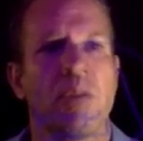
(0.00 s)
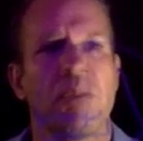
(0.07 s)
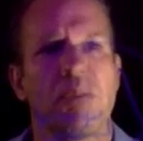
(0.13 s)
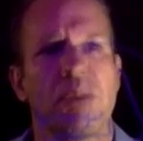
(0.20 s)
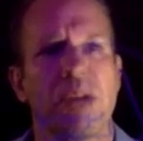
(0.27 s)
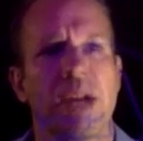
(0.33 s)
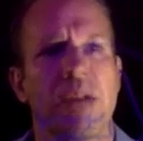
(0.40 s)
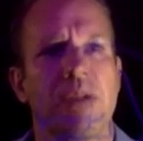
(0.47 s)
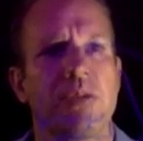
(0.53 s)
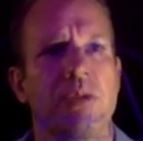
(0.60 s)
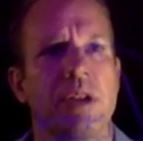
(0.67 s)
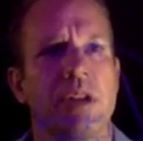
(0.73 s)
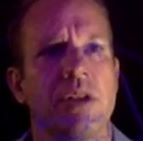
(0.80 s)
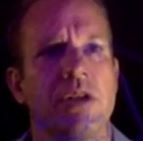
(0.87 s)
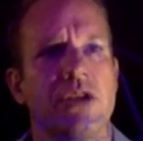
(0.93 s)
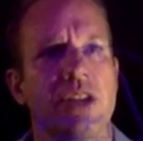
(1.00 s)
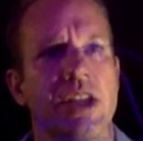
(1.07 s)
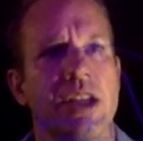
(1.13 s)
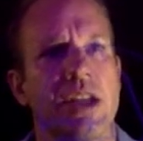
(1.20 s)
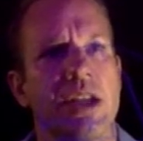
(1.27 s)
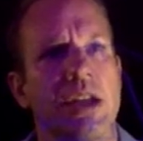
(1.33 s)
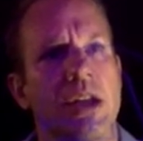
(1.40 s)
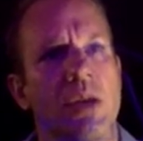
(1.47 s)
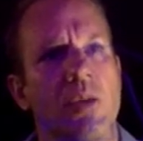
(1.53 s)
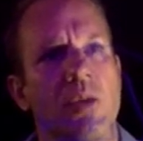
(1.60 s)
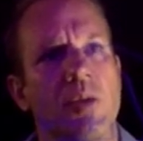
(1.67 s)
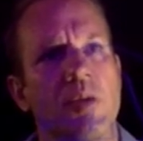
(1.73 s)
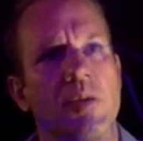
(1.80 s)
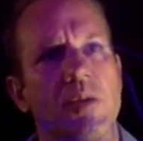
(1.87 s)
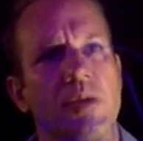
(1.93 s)
Perhaps we could say
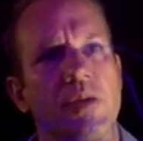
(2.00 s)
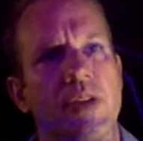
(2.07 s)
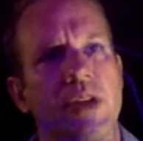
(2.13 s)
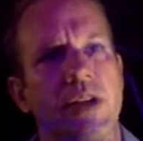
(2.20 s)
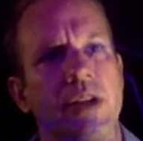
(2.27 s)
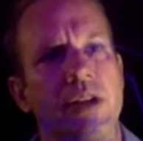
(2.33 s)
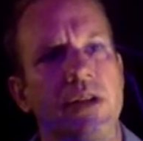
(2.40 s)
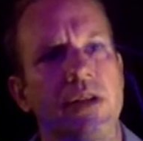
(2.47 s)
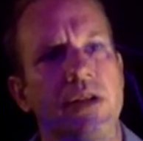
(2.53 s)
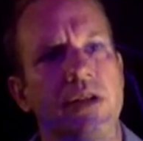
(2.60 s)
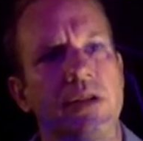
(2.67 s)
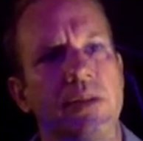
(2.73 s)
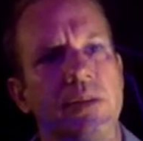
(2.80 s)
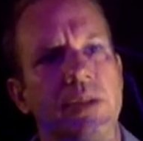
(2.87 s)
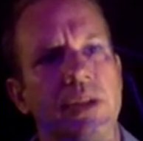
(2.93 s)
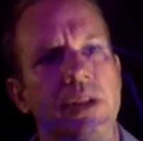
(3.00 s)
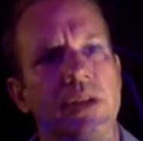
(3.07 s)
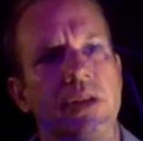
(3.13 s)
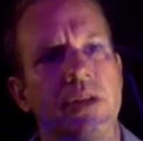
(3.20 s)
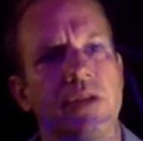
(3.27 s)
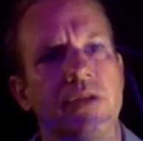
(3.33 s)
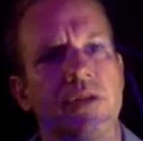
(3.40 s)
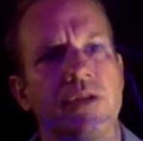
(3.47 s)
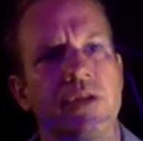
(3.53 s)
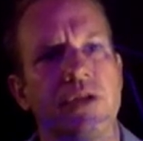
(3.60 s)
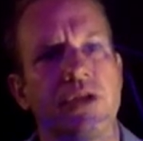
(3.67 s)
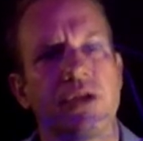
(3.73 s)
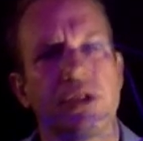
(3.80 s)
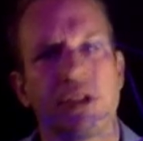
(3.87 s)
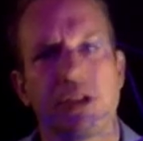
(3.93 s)
we would move out a little bit on
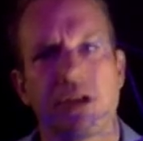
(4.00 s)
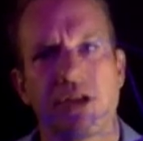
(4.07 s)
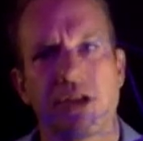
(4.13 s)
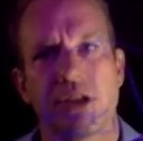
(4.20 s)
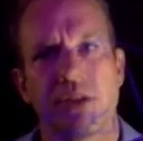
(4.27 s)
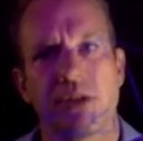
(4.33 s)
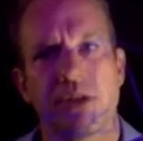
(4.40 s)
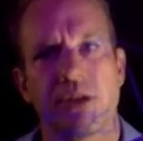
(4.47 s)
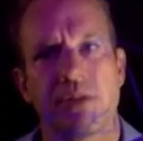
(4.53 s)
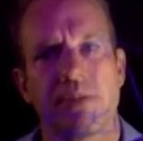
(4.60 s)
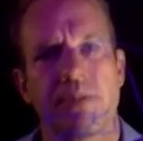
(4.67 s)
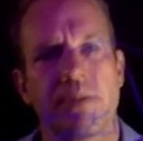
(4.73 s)
future consumption